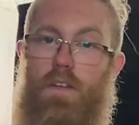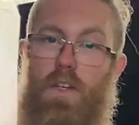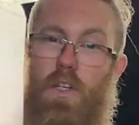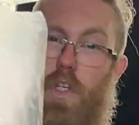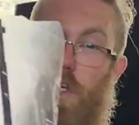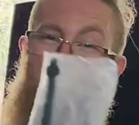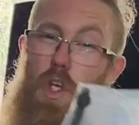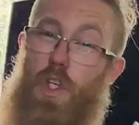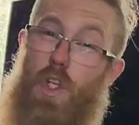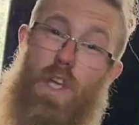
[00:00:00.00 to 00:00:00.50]

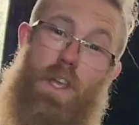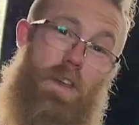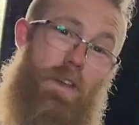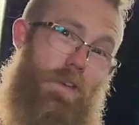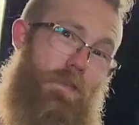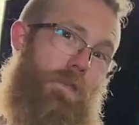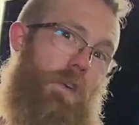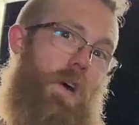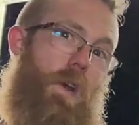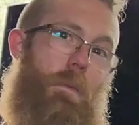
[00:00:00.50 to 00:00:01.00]
usually you
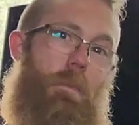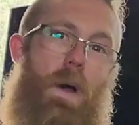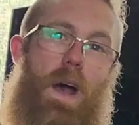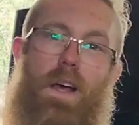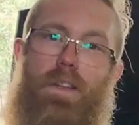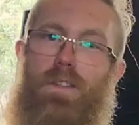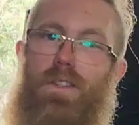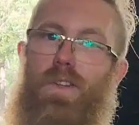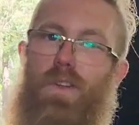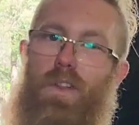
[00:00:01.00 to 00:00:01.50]
can find a
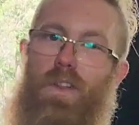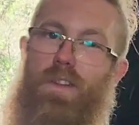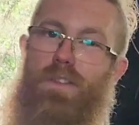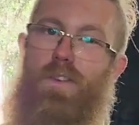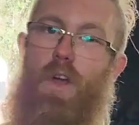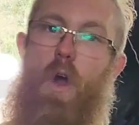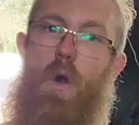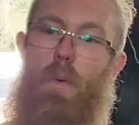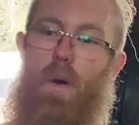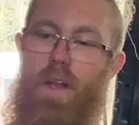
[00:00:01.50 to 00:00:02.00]
parts store that's
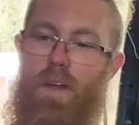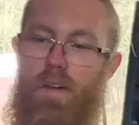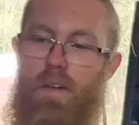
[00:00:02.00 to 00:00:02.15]
got one.